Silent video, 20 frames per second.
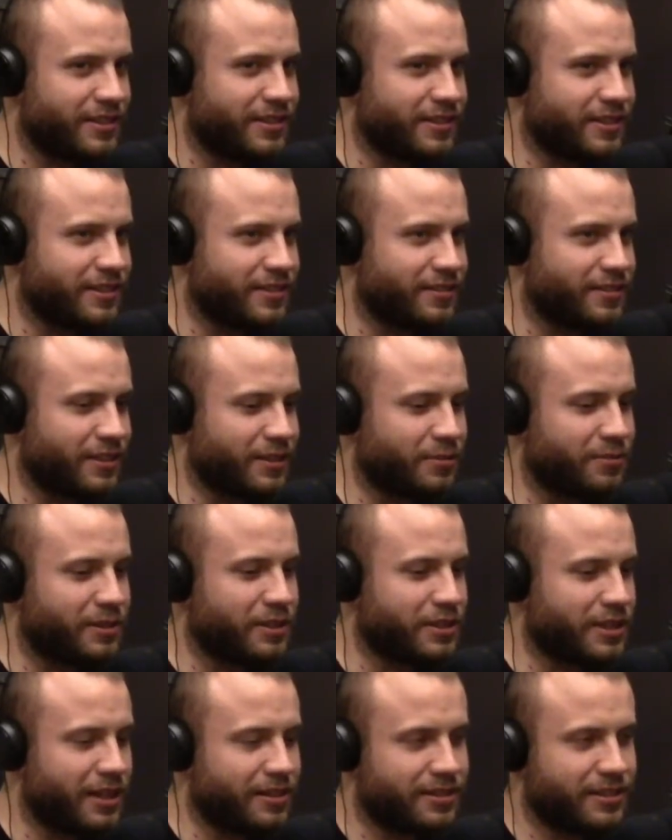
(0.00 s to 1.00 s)
to like
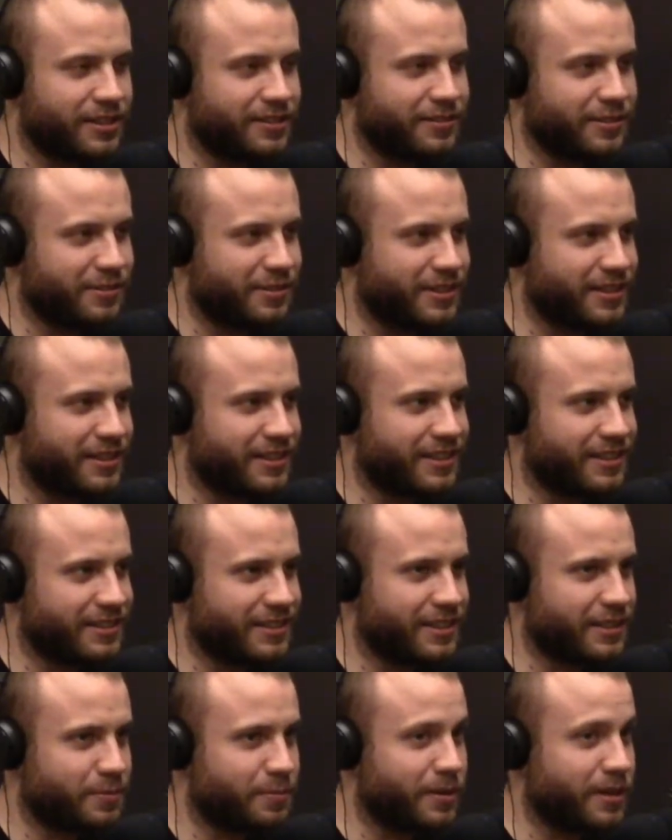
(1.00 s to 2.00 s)
reach out to everyone these
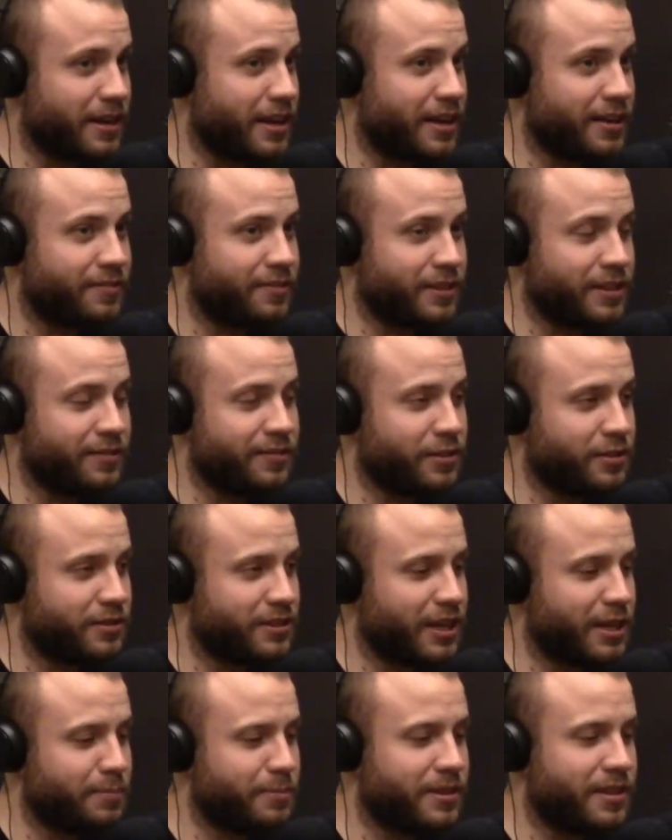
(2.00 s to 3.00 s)
days. But if you
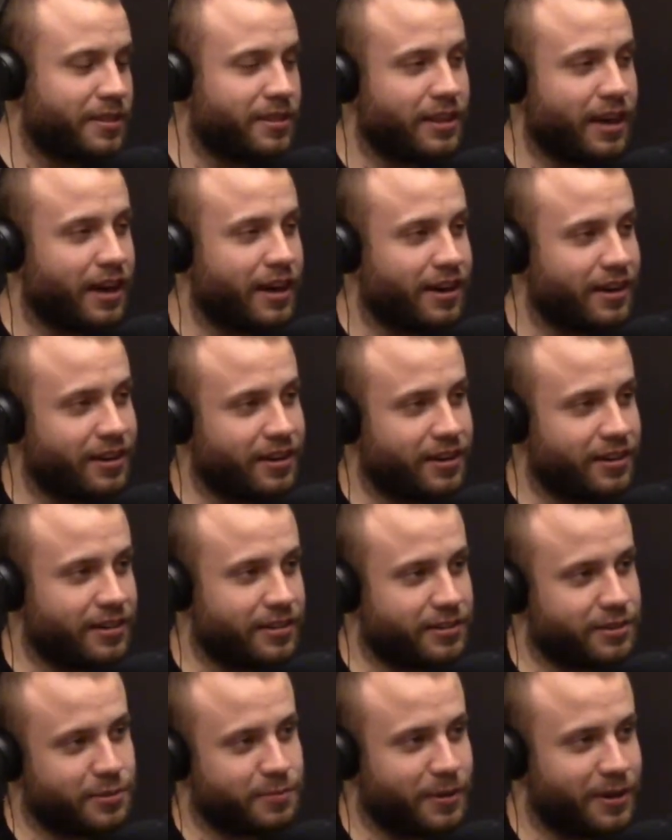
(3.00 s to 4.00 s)
type in "the"
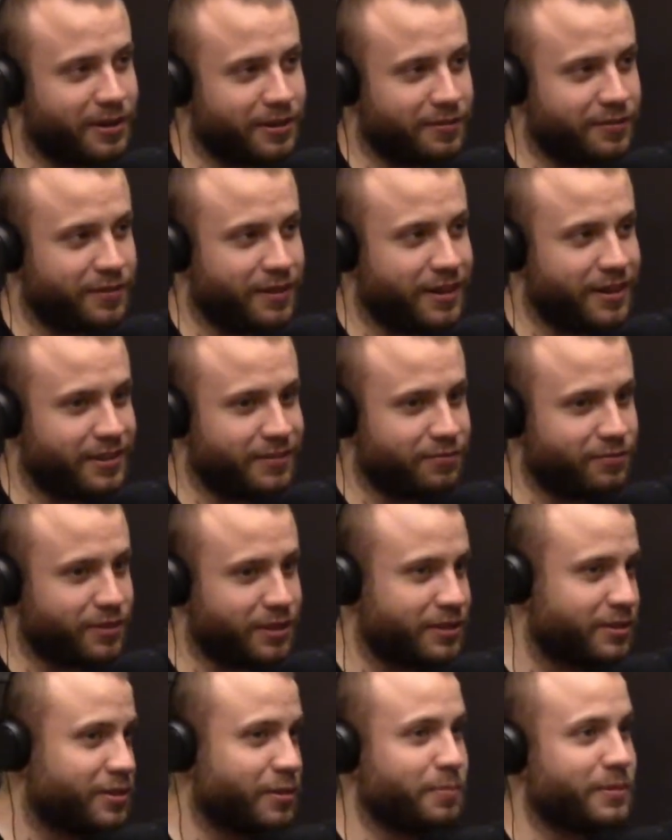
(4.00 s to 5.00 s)
on Spotify,
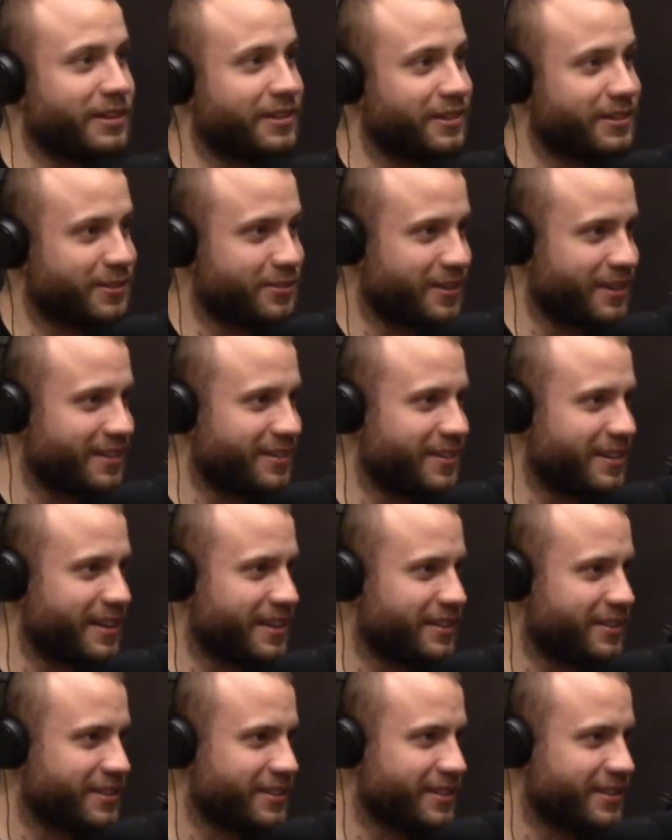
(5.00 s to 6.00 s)
it's the Beatles right
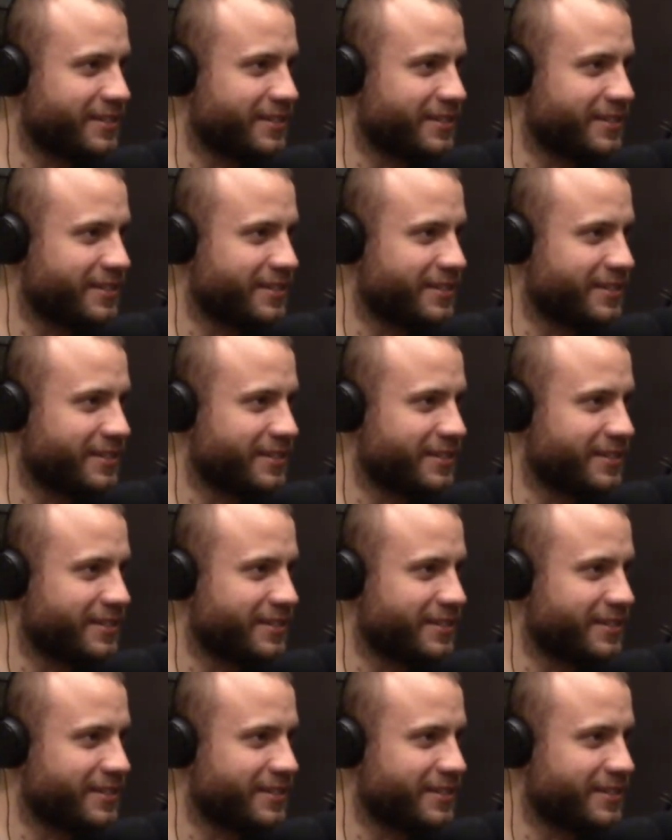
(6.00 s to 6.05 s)
away. So.